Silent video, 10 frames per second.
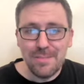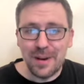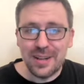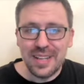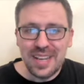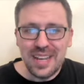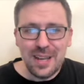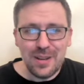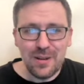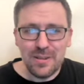but
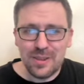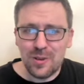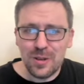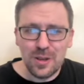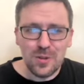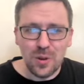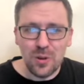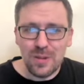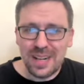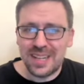30 years
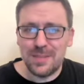old, Reddick,